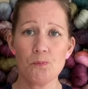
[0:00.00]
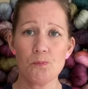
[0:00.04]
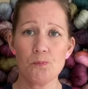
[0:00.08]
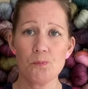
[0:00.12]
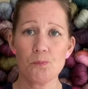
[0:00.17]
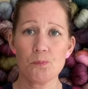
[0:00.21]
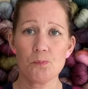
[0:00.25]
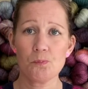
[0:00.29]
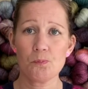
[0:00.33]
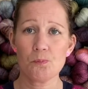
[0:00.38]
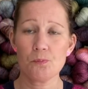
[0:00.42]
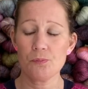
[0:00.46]

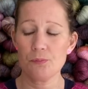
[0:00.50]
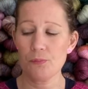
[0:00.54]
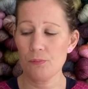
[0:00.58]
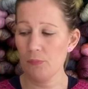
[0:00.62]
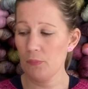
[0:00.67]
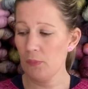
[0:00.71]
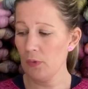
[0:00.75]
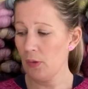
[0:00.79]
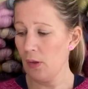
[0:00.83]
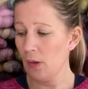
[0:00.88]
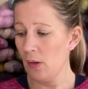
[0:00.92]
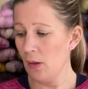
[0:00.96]

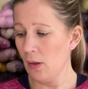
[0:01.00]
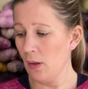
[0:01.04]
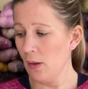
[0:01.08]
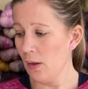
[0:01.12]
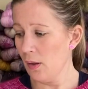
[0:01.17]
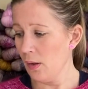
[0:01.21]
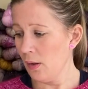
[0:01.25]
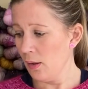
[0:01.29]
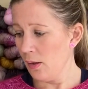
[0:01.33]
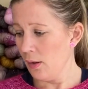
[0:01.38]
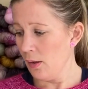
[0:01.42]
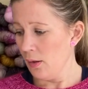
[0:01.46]

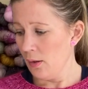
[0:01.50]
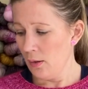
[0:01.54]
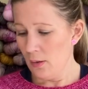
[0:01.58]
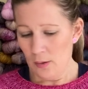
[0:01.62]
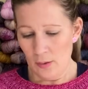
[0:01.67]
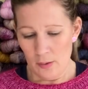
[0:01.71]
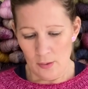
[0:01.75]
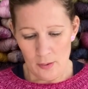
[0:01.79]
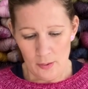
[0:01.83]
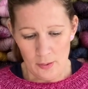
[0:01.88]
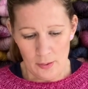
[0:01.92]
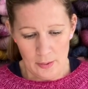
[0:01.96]

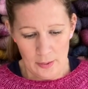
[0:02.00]
Nobody speaks.